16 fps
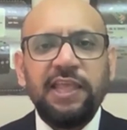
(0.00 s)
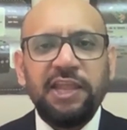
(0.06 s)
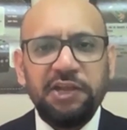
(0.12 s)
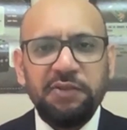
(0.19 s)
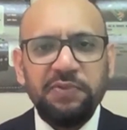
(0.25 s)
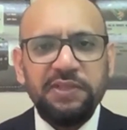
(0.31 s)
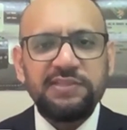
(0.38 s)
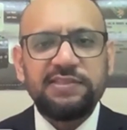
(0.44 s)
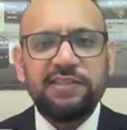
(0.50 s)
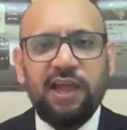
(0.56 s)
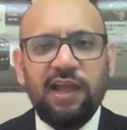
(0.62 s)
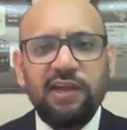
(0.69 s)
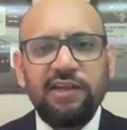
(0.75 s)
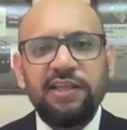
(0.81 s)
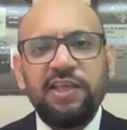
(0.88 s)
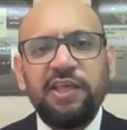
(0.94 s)
It means
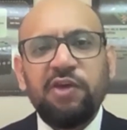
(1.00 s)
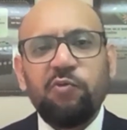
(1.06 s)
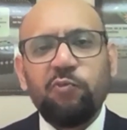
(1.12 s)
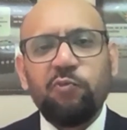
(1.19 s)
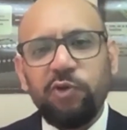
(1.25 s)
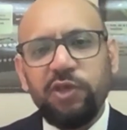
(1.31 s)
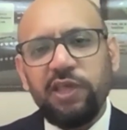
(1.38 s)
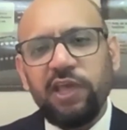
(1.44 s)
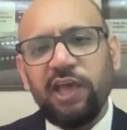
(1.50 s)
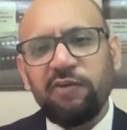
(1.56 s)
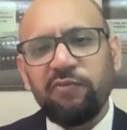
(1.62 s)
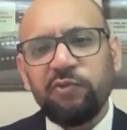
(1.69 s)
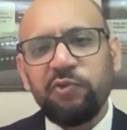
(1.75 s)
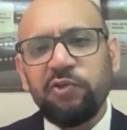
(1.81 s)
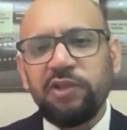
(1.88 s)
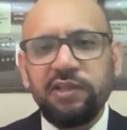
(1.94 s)
that we
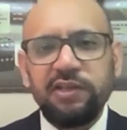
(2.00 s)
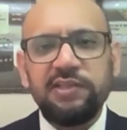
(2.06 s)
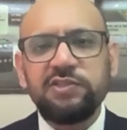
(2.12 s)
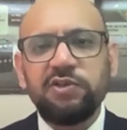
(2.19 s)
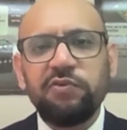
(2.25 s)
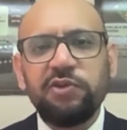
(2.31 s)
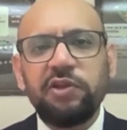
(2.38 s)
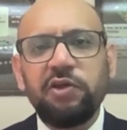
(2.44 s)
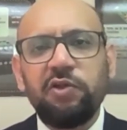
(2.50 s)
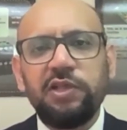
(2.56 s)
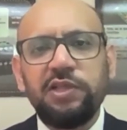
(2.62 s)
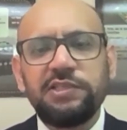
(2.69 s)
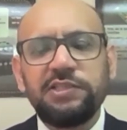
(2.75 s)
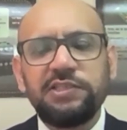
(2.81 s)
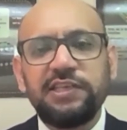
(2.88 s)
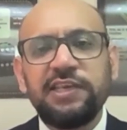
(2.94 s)
have to increase our
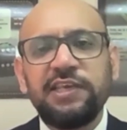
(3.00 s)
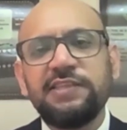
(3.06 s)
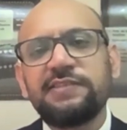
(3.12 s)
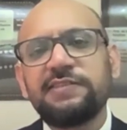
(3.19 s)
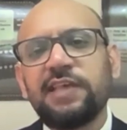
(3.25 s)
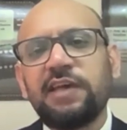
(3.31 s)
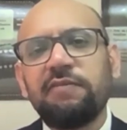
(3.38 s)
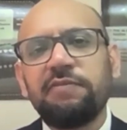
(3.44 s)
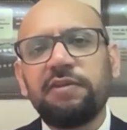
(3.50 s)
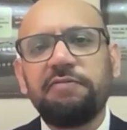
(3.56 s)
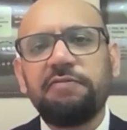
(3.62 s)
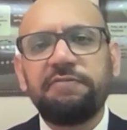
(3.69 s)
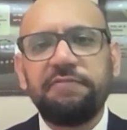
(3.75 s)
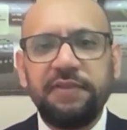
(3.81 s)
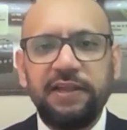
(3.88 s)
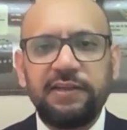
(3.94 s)
knowledge in several
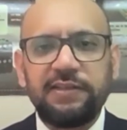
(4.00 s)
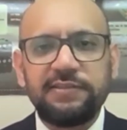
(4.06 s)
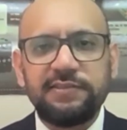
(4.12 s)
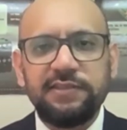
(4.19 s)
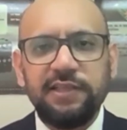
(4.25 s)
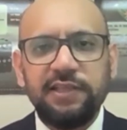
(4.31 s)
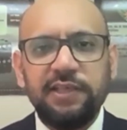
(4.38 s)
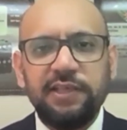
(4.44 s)
fields,